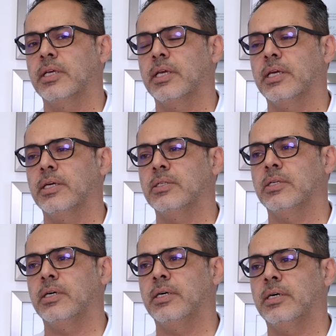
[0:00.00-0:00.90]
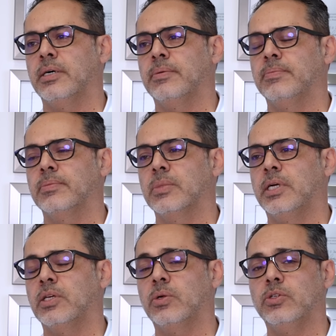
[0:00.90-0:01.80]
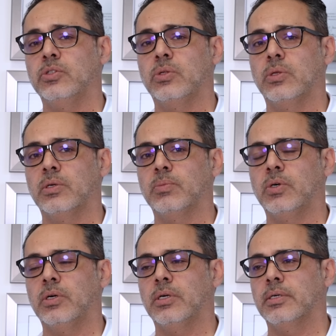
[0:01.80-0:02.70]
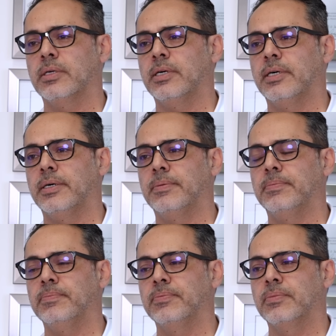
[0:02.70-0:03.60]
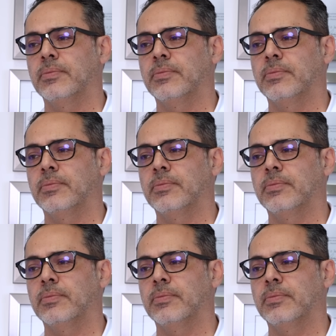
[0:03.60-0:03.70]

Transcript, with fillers: And uh, I encourage you to learn more. Um,